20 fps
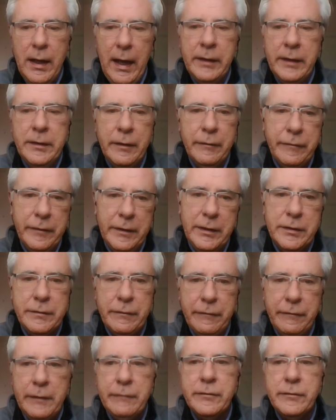and you finish
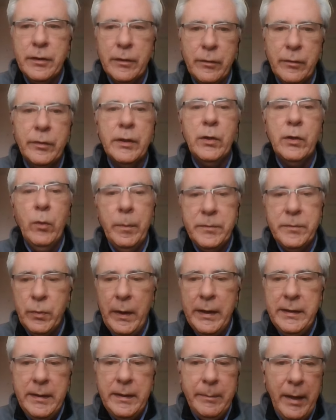fifth, you're going to go up
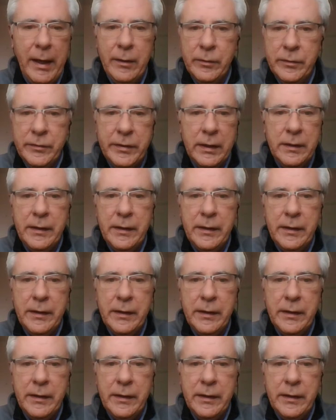20 pounds.